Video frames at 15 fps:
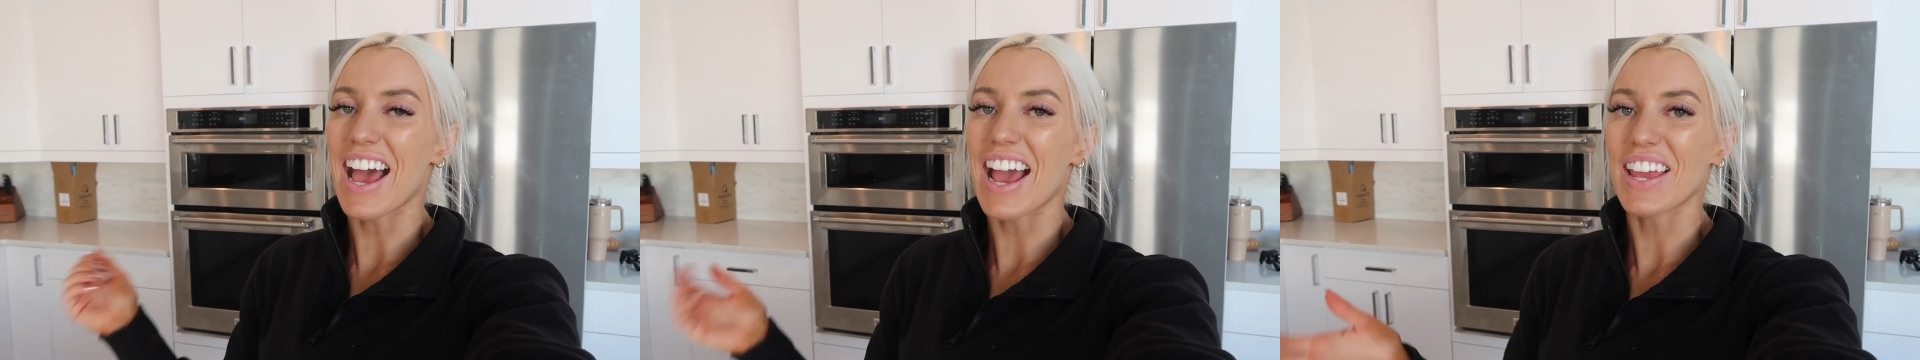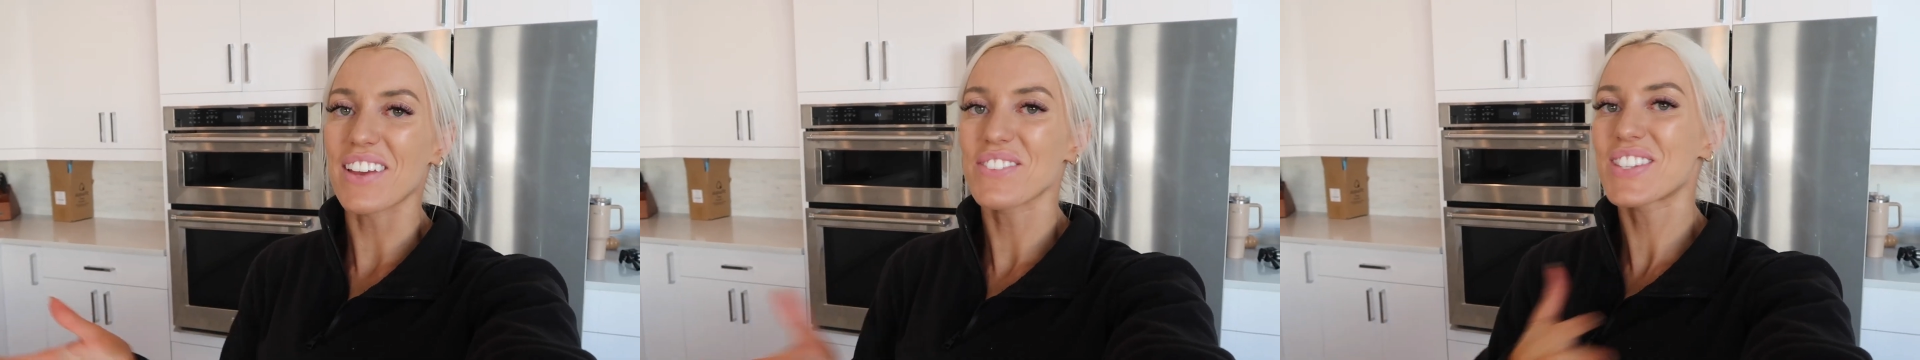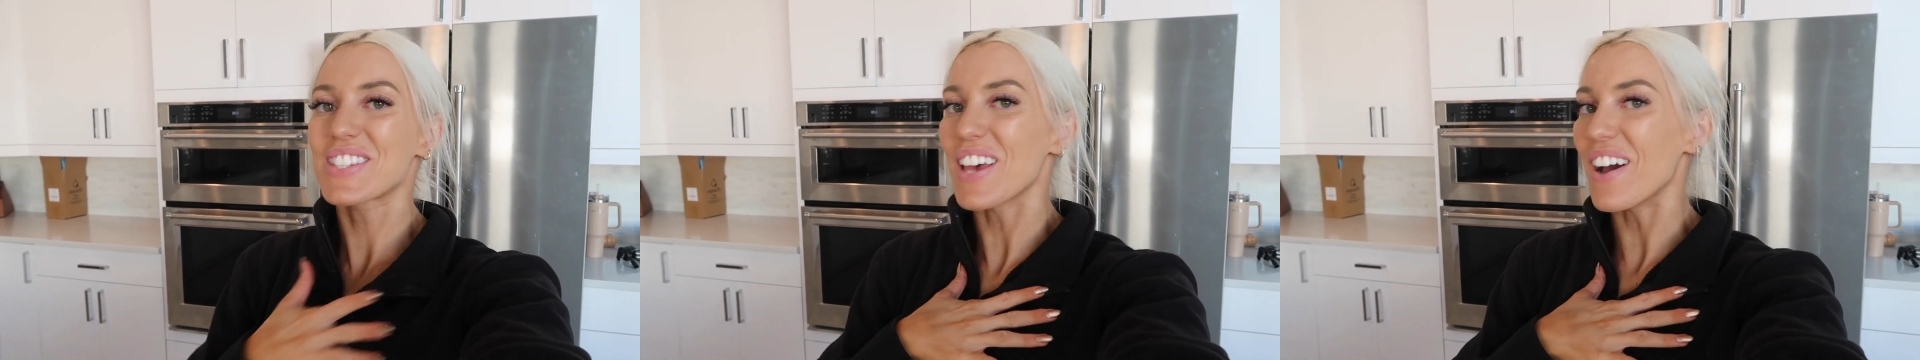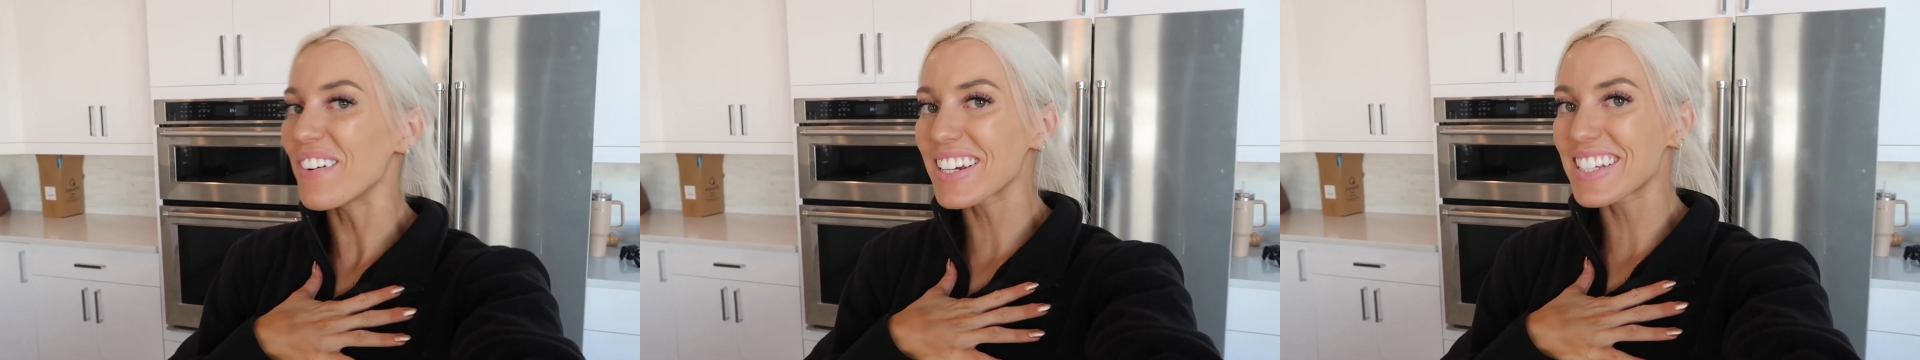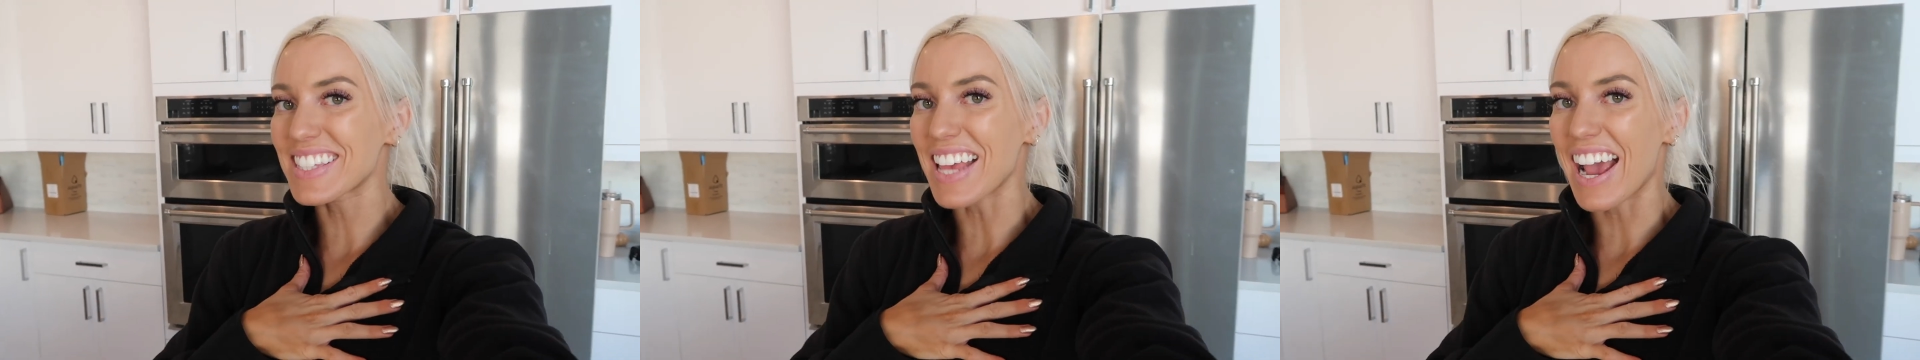I am so
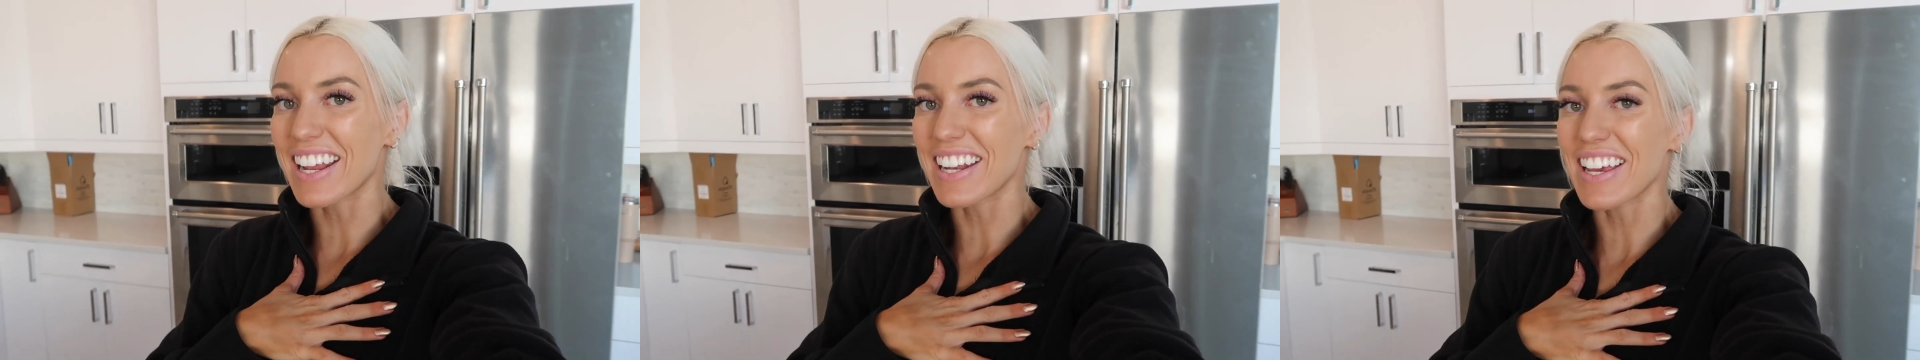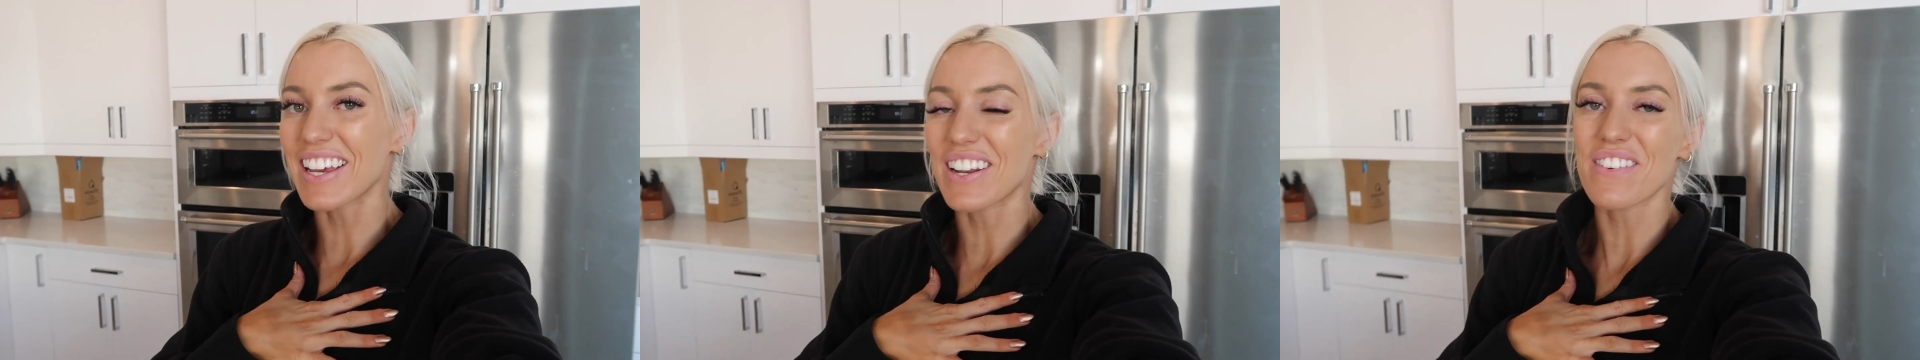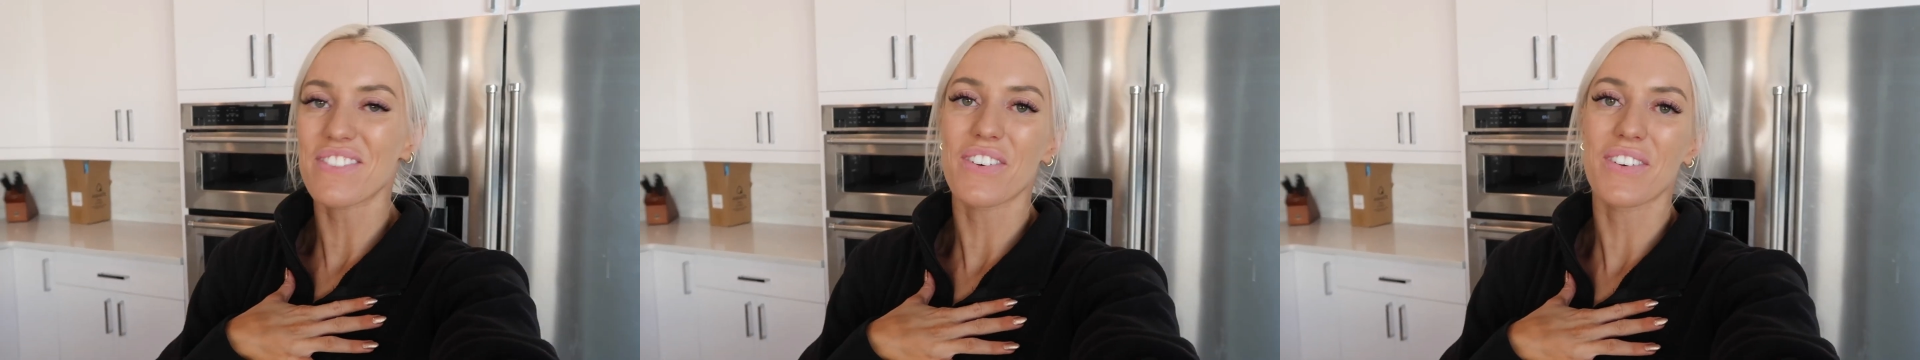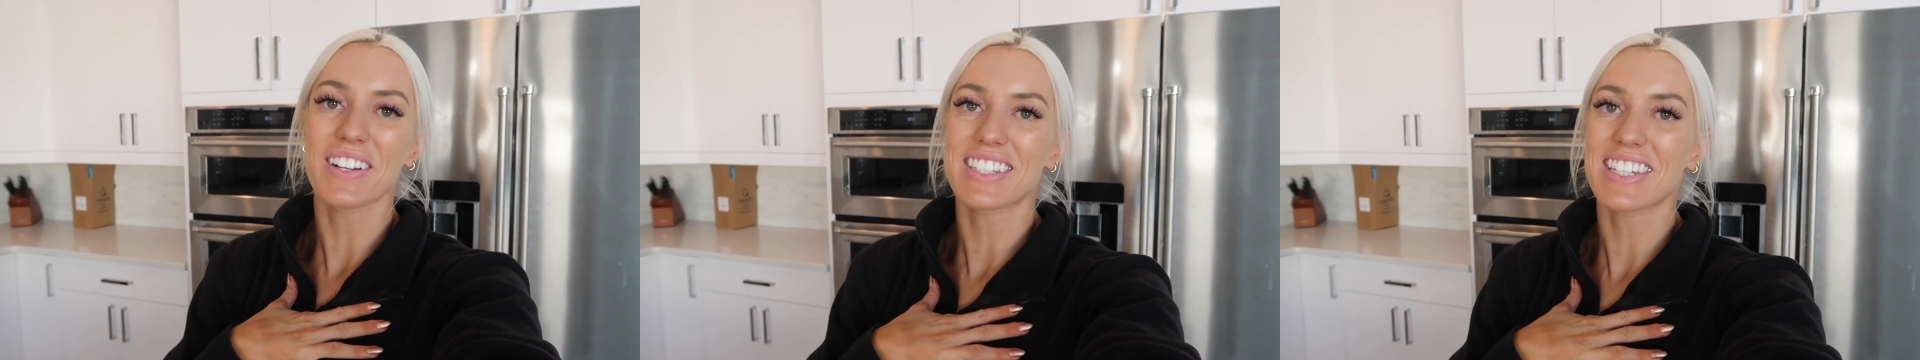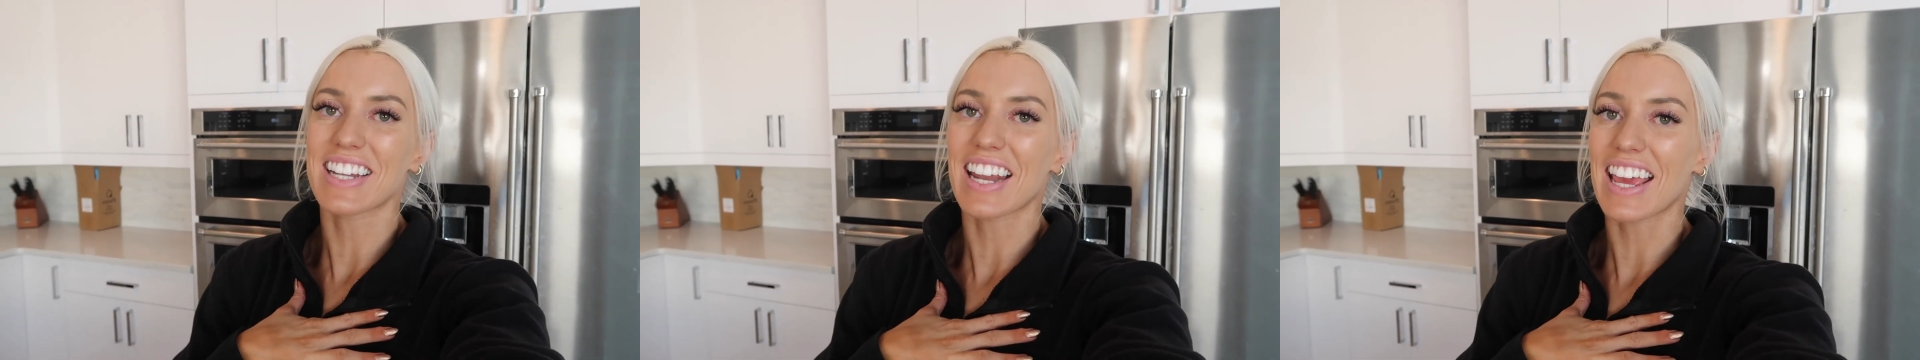excited for
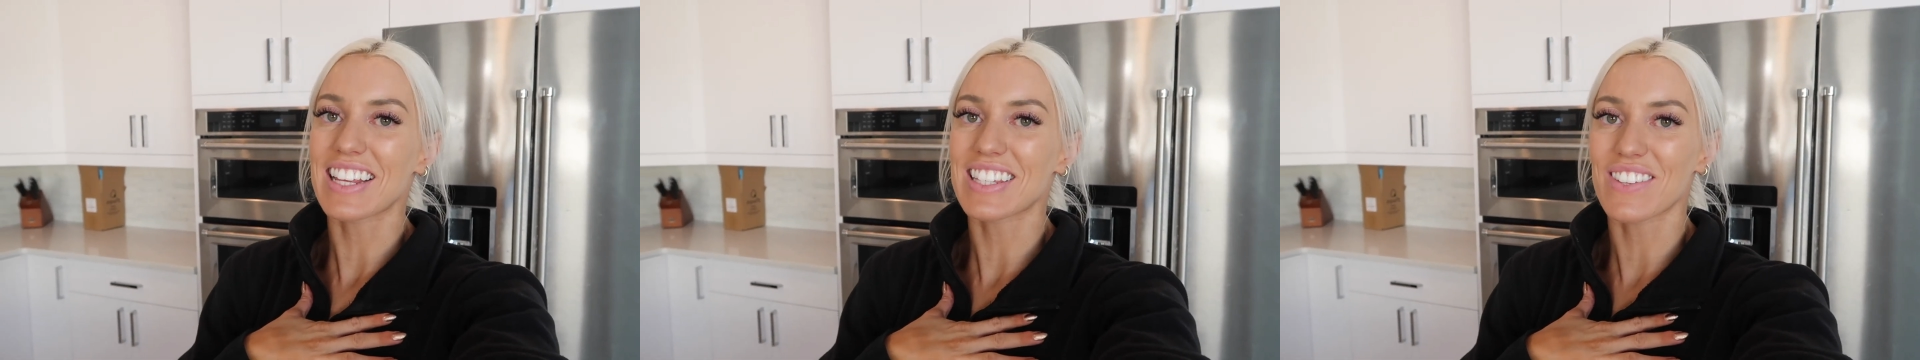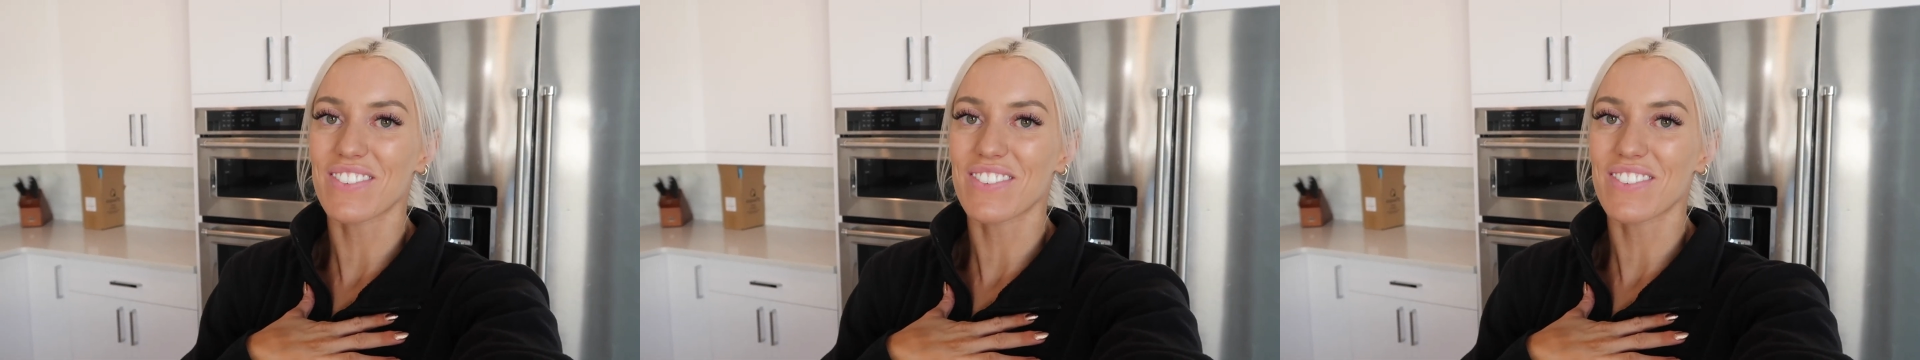today's